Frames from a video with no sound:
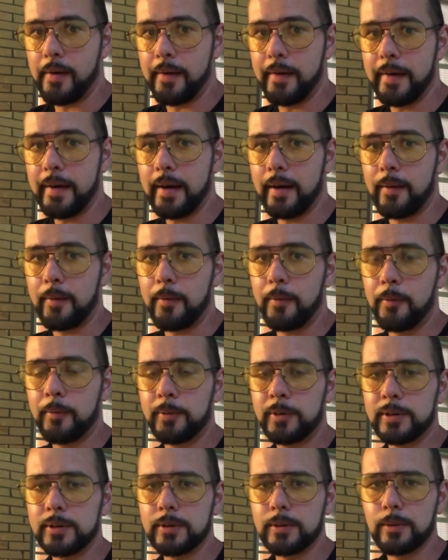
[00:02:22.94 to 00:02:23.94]
Yeah,
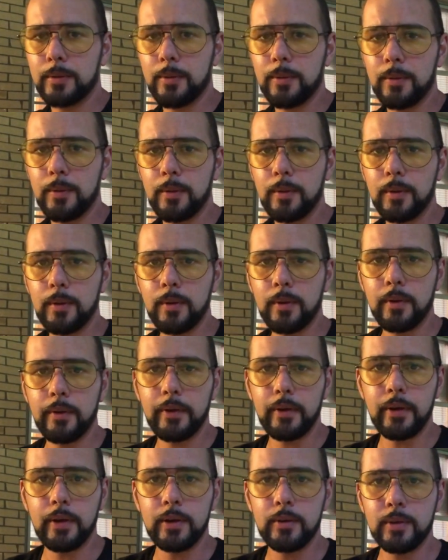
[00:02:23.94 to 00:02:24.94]
well,
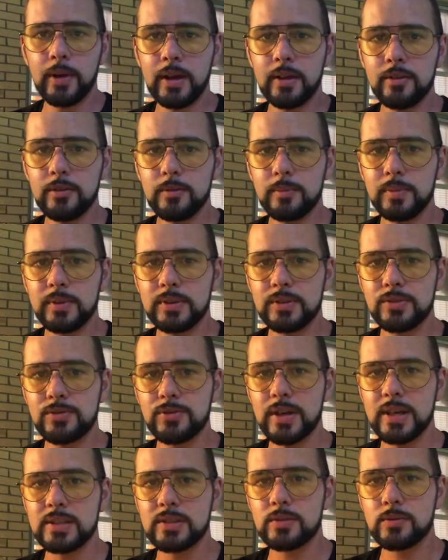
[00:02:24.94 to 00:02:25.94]
I'd rather you be
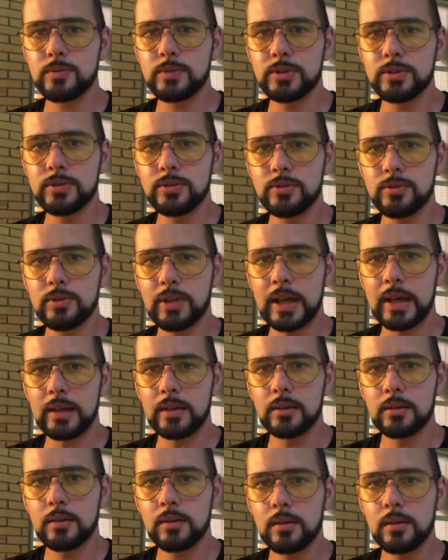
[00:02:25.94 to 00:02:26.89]
dressed when you do that.